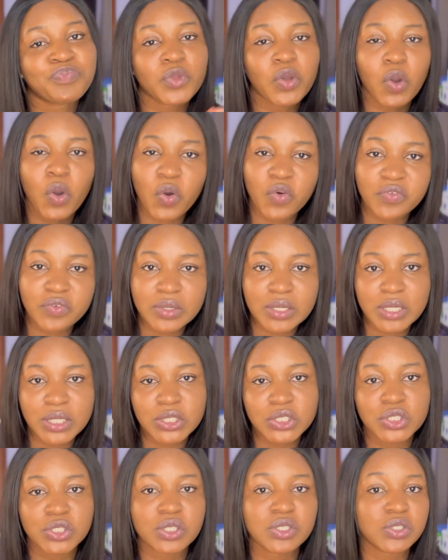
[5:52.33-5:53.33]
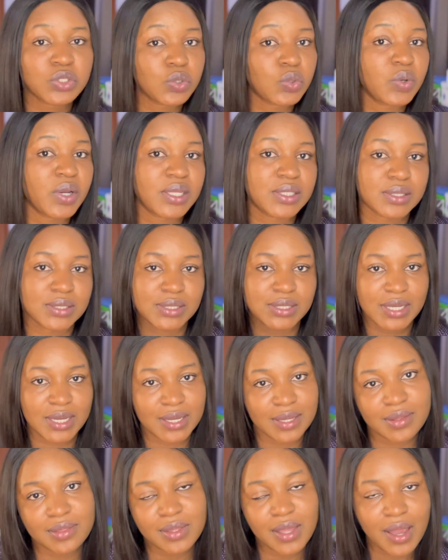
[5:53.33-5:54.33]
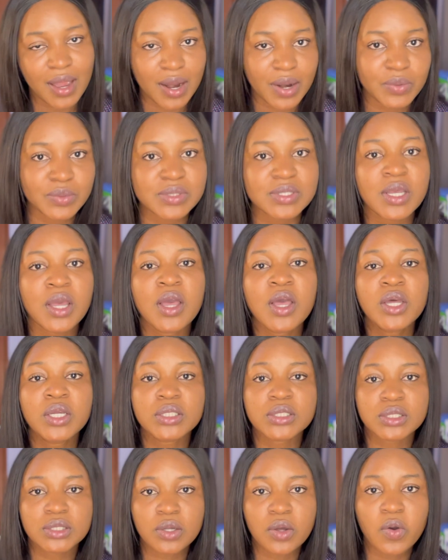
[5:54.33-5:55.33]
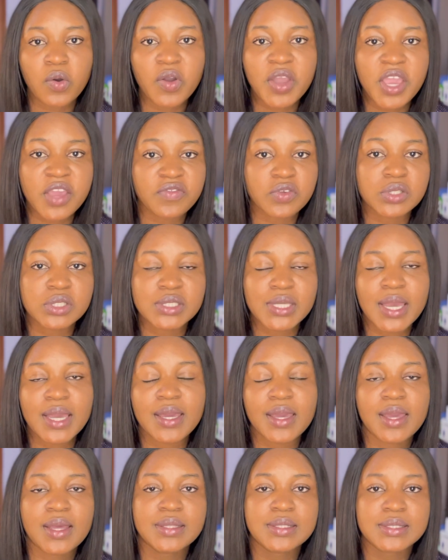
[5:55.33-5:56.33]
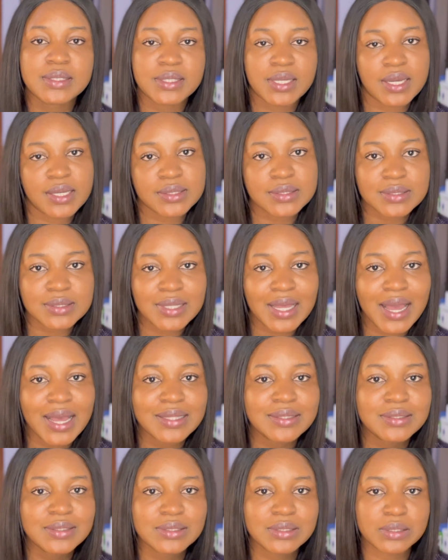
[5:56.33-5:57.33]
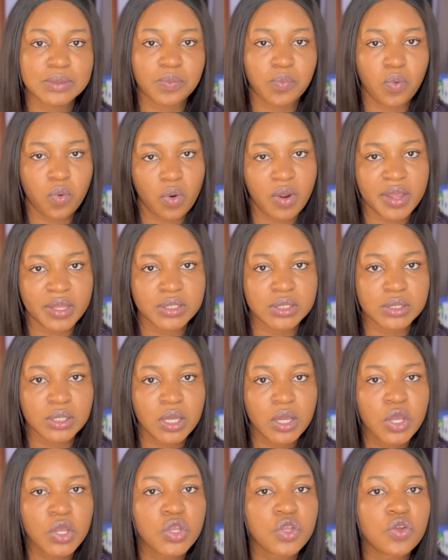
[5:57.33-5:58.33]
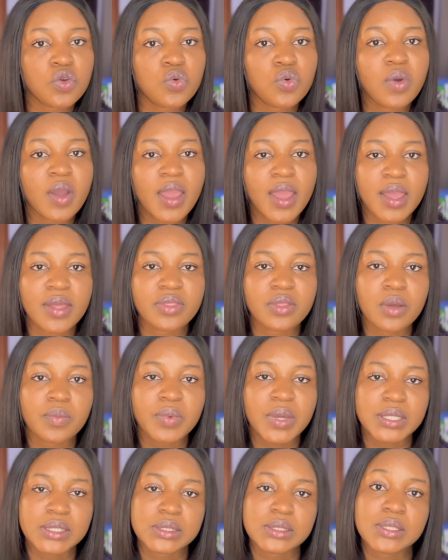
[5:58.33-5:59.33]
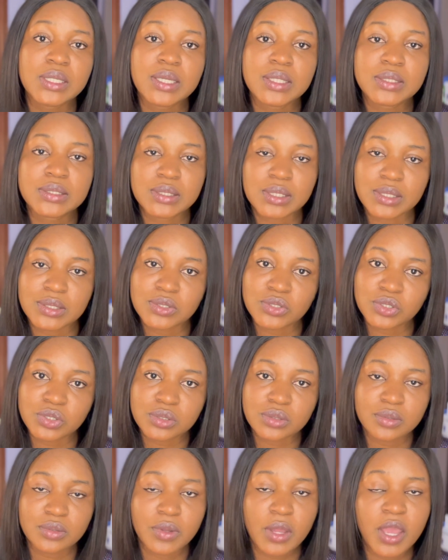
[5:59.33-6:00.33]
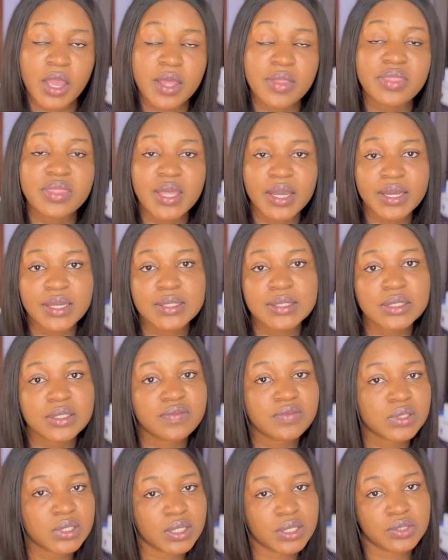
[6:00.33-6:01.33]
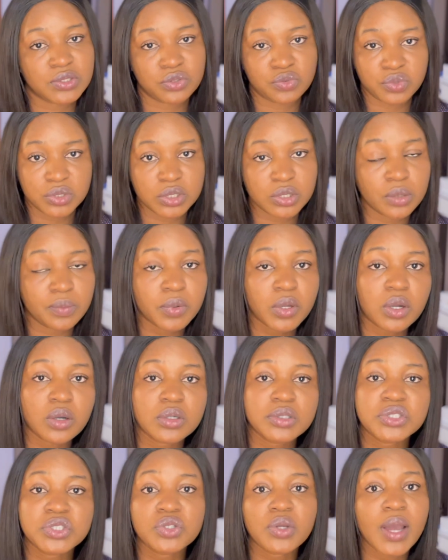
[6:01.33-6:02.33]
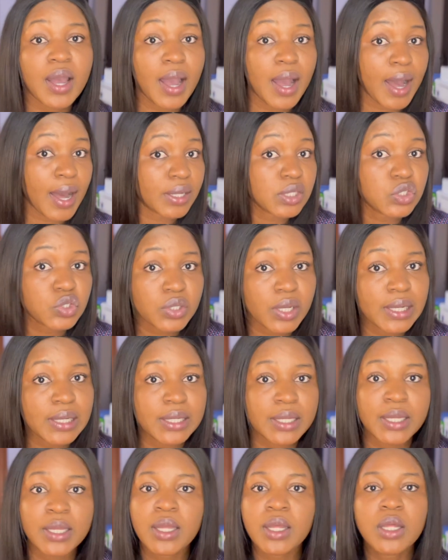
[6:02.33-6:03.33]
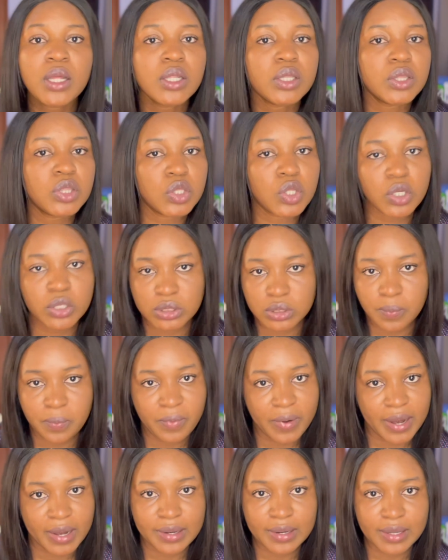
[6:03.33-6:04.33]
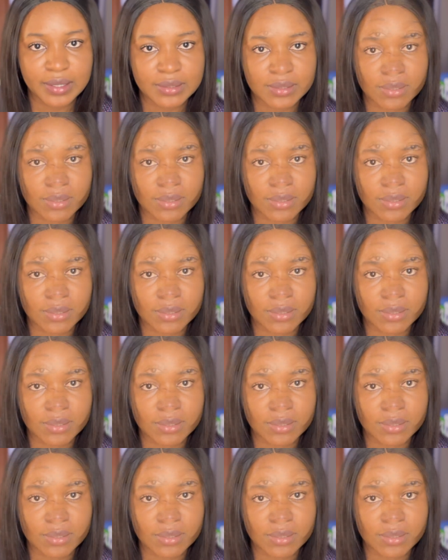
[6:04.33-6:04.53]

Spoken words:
ovulation. Do well to check it out. So if you take a test at this point, you will end up getting a negative test result because you are actually not pregnant.